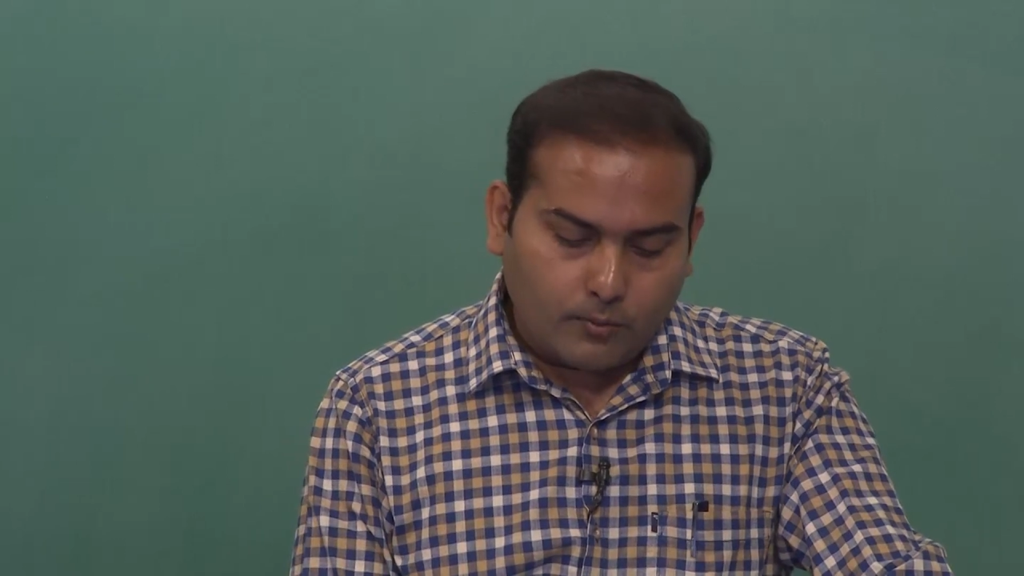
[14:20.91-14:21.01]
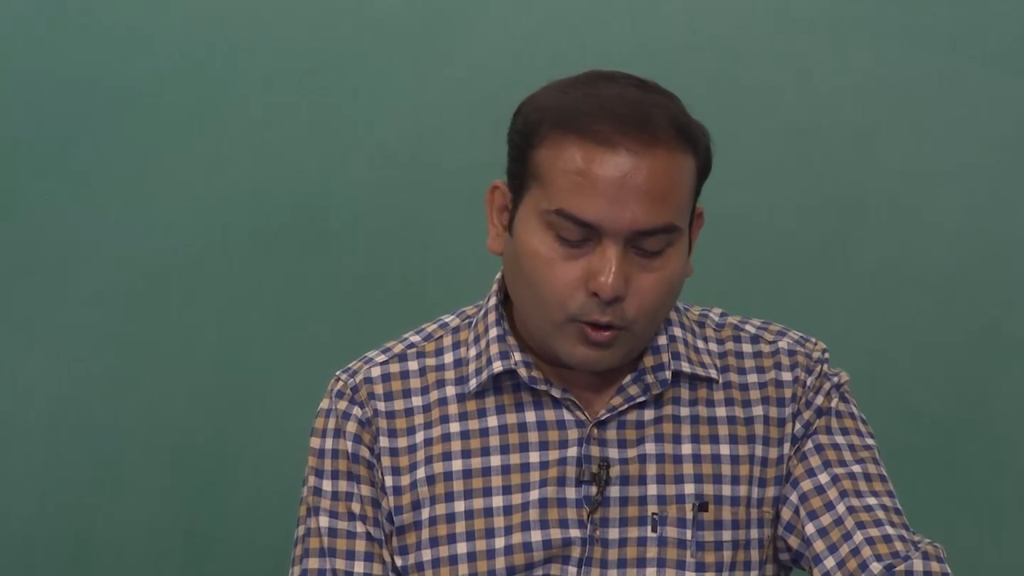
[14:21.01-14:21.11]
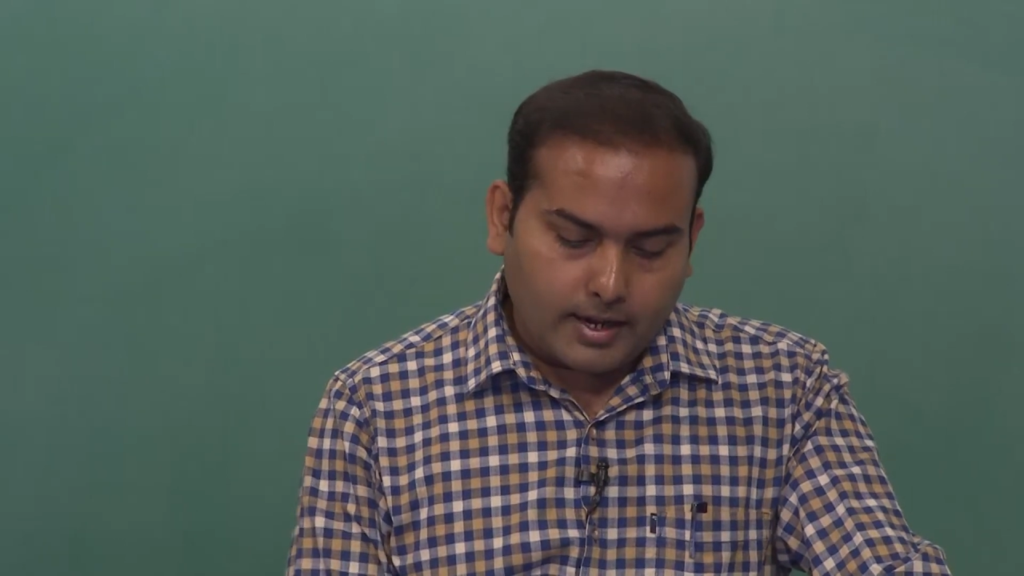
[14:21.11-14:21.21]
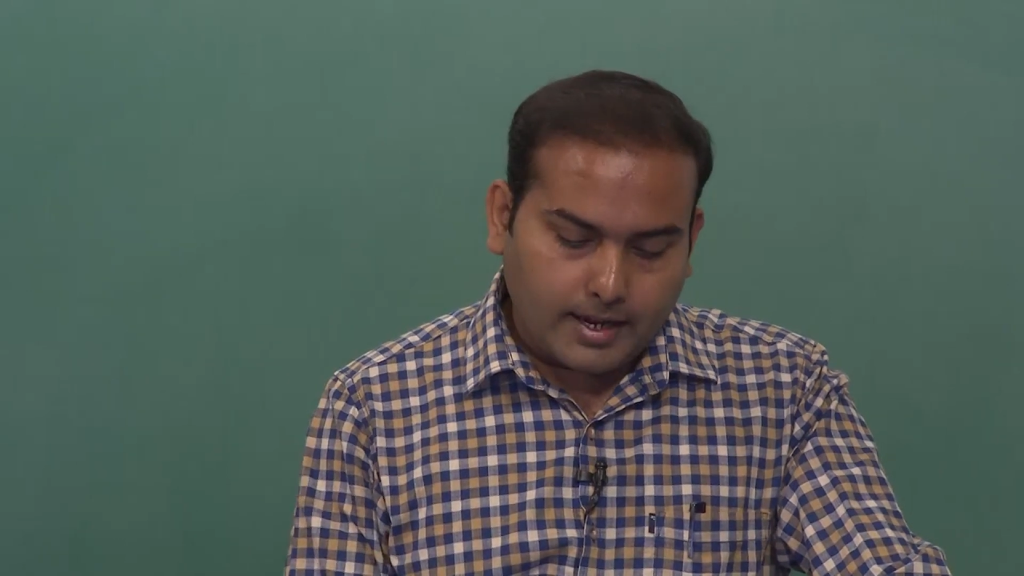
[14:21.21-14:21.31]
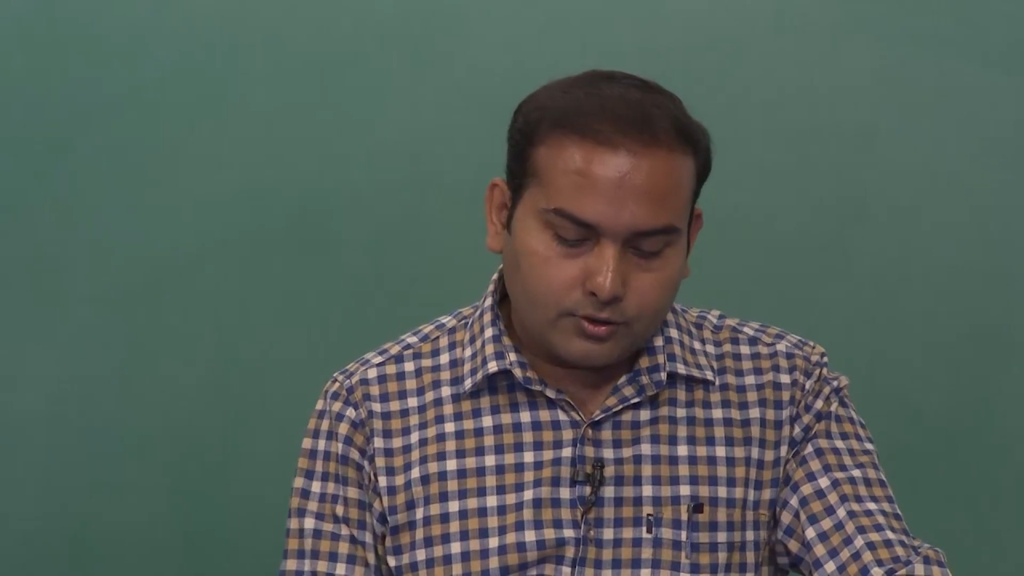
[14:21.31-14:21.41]

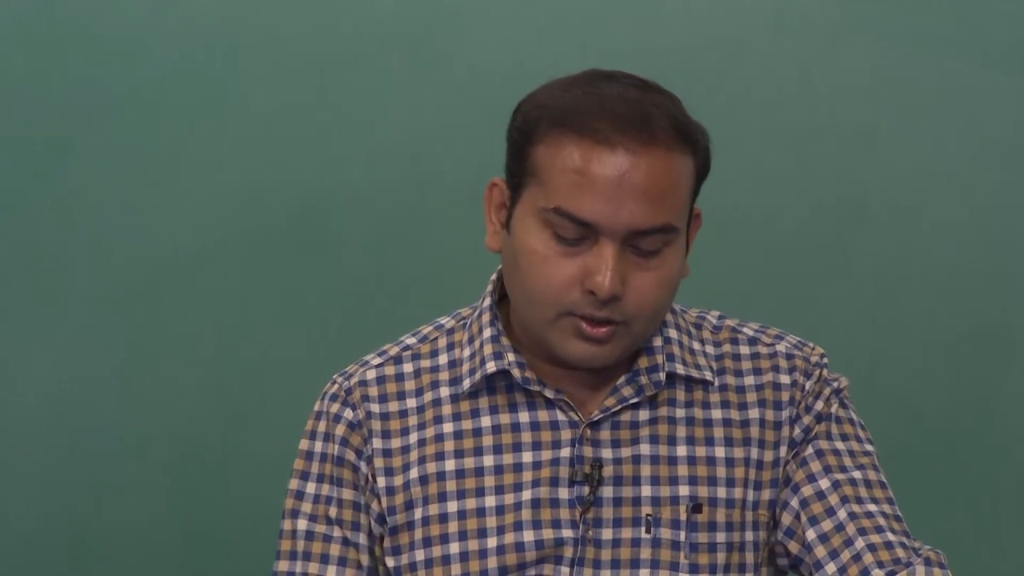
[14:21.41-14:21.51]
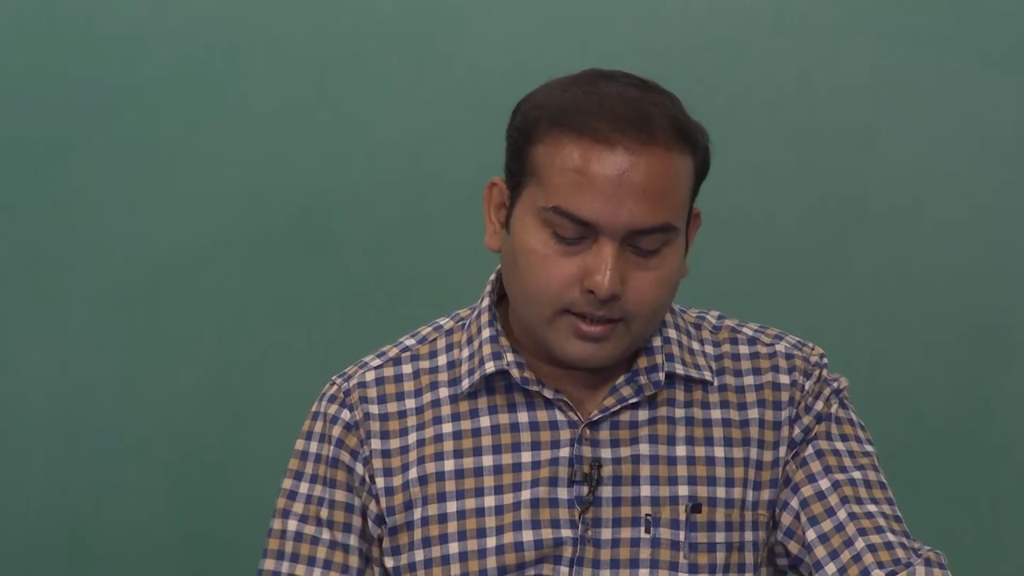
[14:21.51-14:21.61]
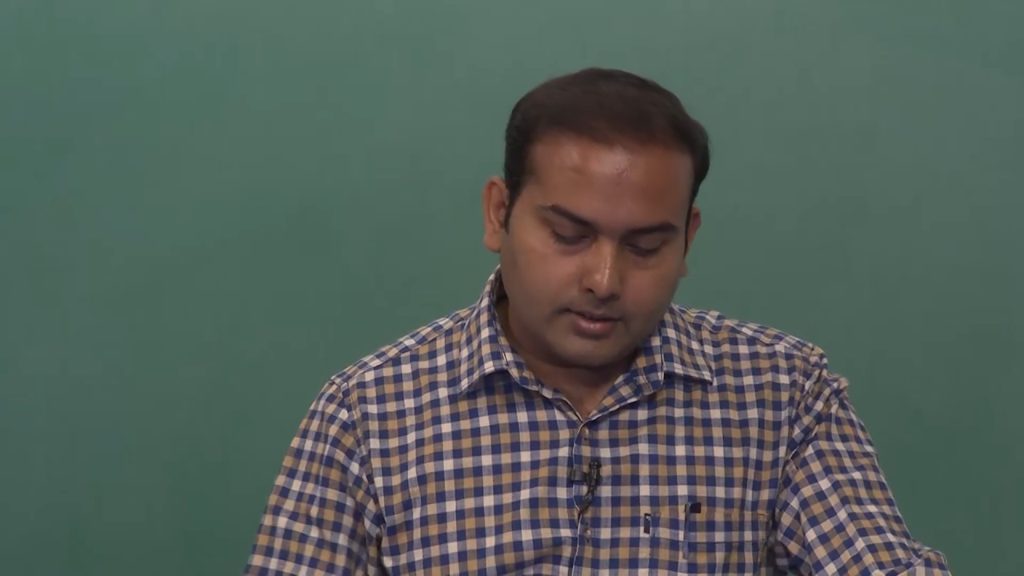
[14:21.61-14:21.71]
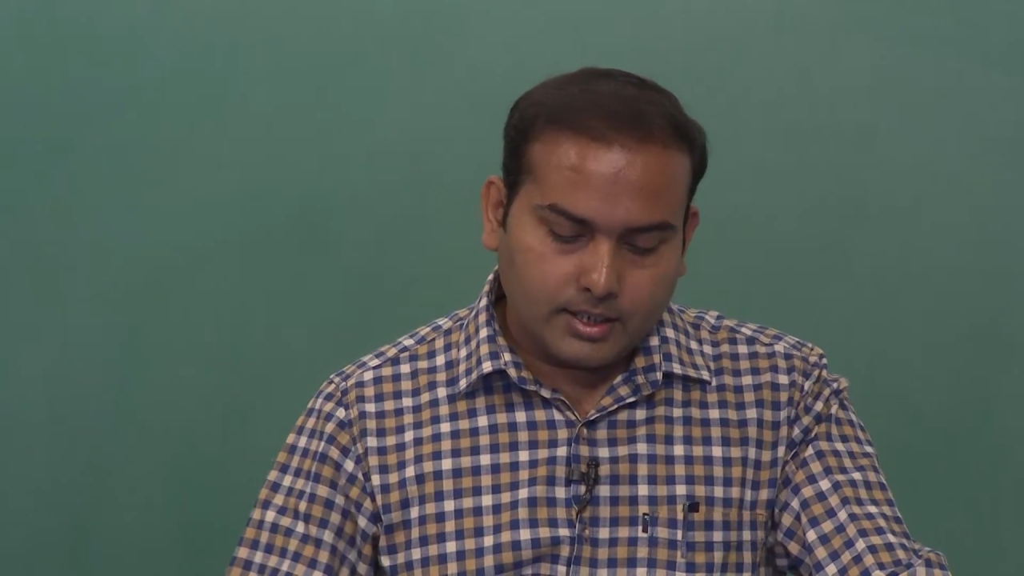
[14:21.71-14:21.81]
avoid accidents